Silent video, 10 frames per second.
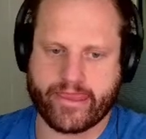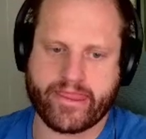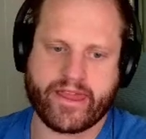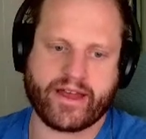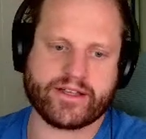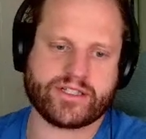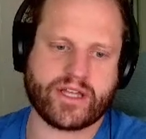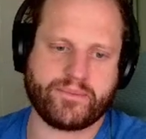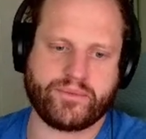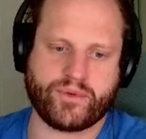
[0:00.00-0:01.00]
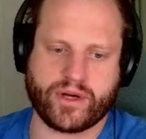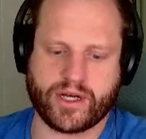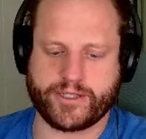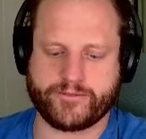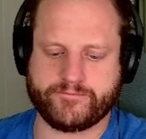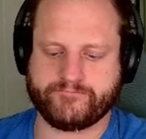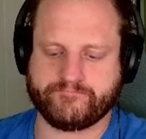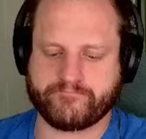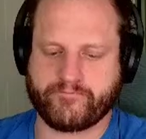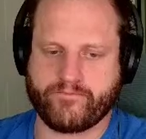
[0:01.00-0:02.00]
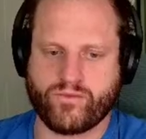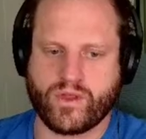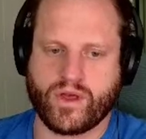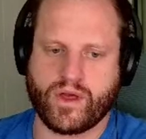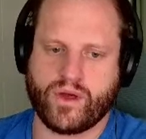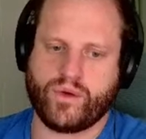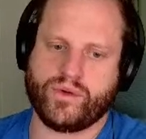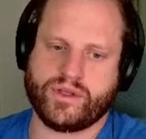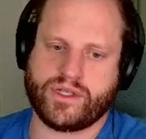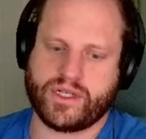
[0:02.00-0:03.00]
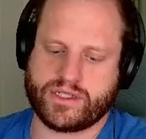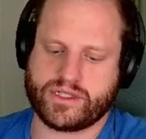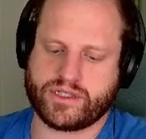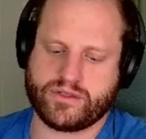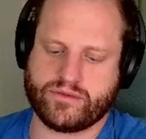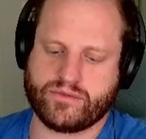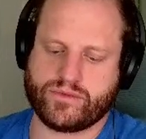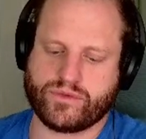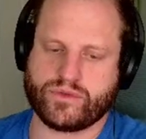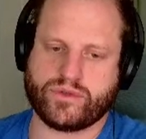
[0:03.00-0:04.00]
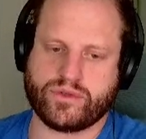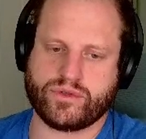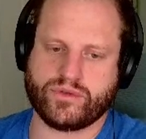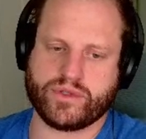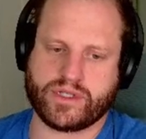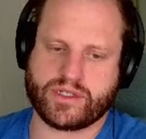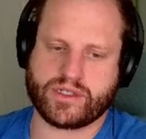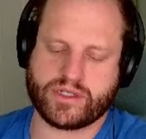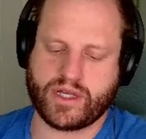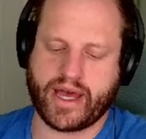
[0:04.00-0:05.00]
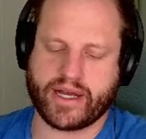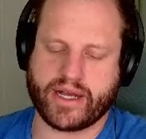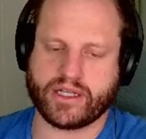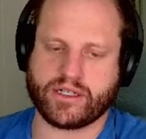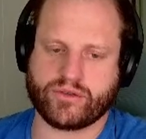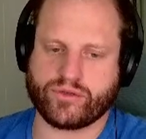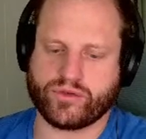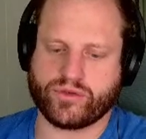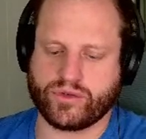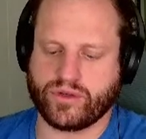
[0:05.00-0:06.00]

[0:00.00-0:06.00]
step 1, with this rule, with this added rule,